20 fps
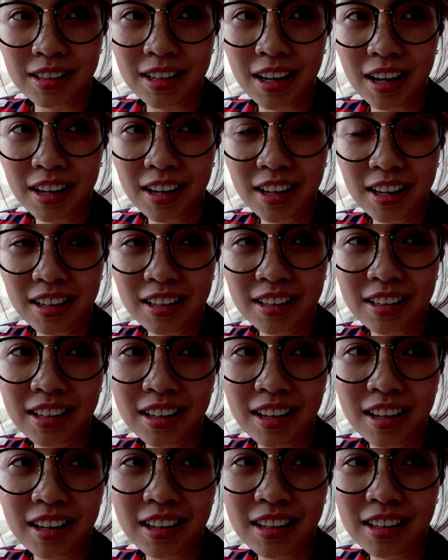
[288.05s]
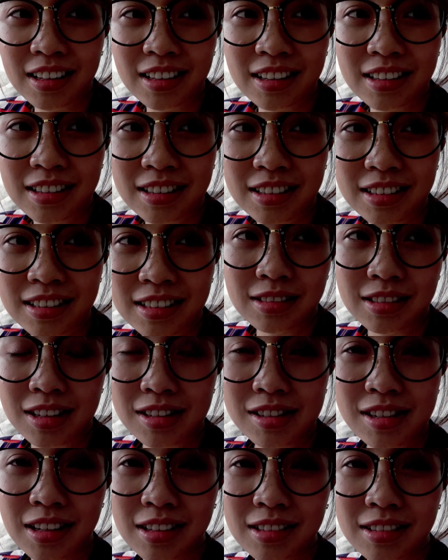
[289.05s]
gynae and
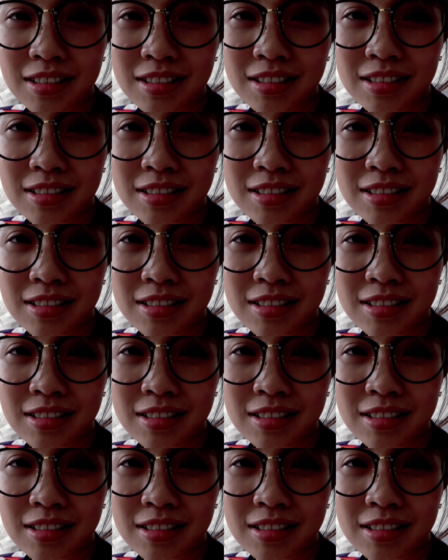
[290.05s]
that's it.